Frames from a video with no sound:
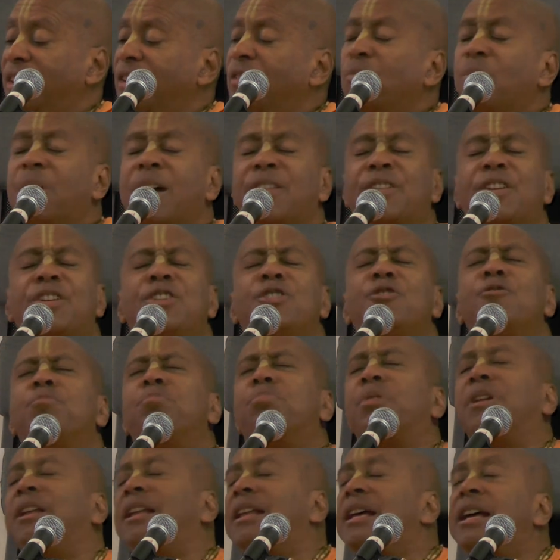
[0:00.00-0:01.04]
Whether you
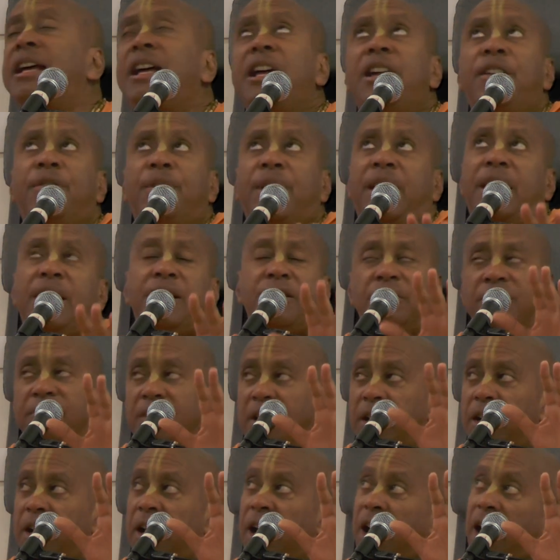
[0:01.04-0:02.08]
believe in
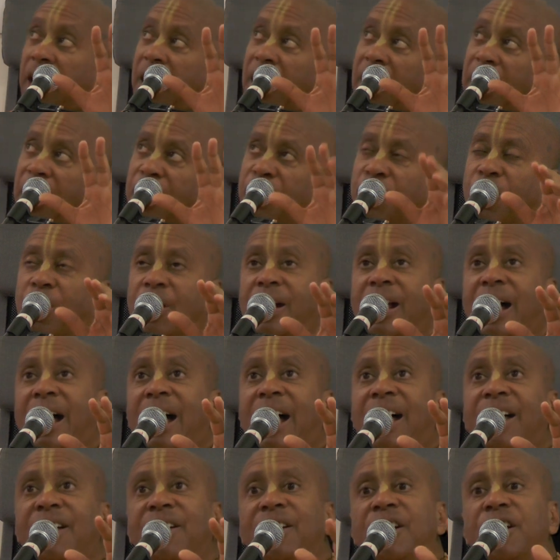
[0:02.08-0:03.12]
God or
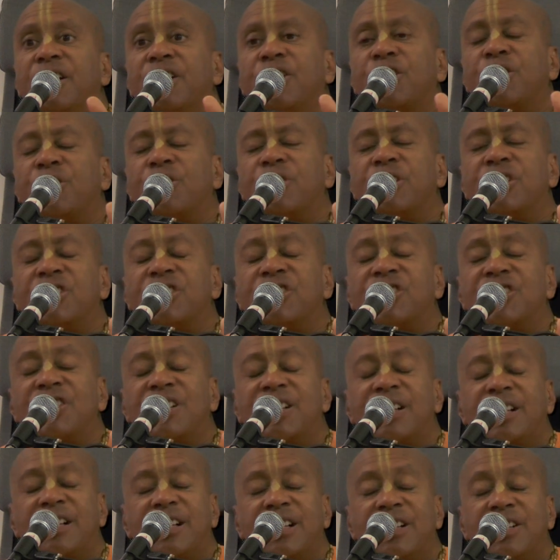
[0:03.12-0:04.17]
not,
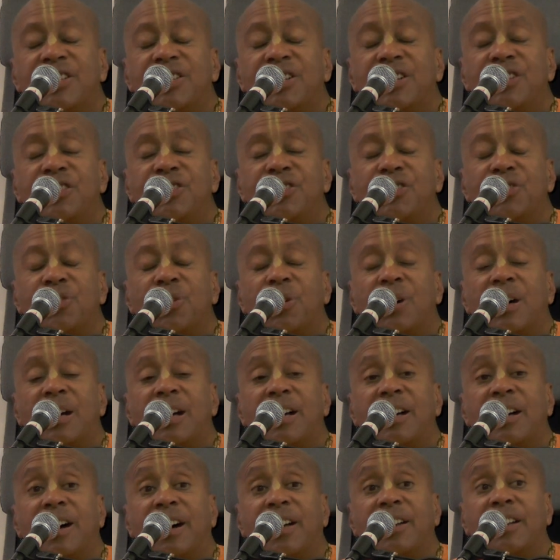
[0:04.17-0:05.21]
Krishna is
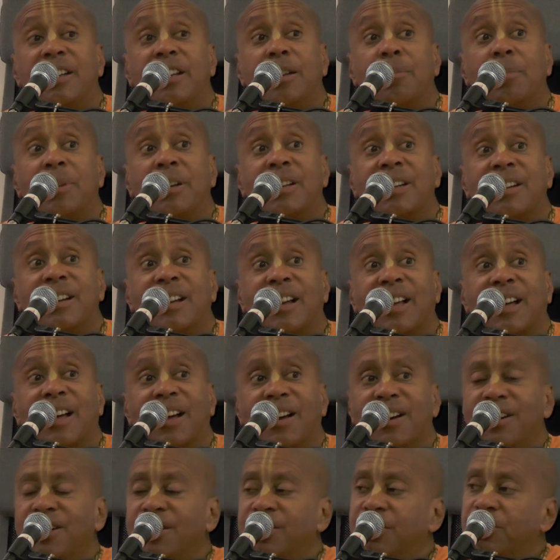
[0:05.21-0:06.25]
enjoying unlimitedly.
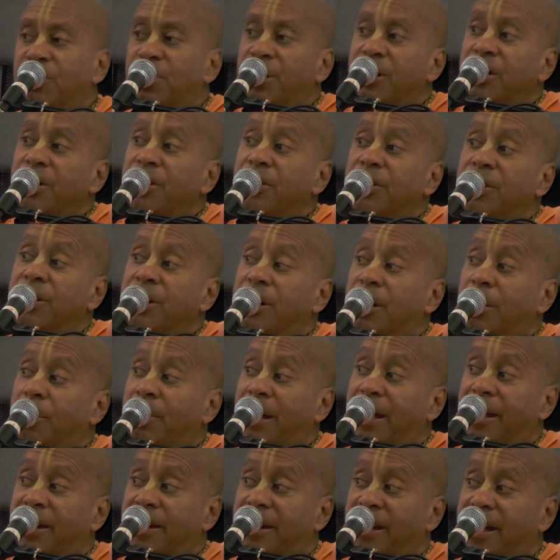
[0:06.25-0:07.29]
What do you think
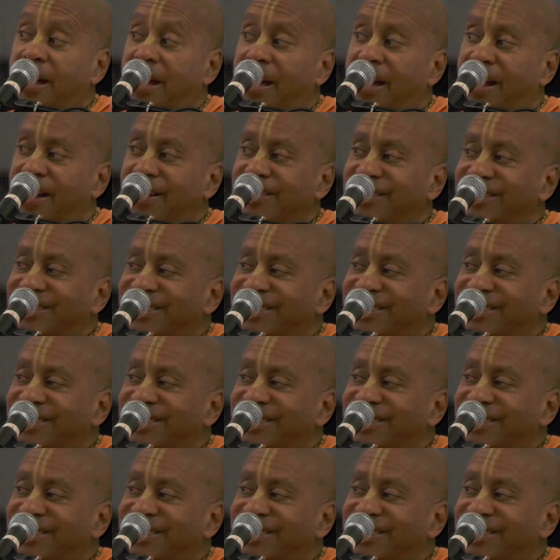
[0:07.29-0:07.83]
about that?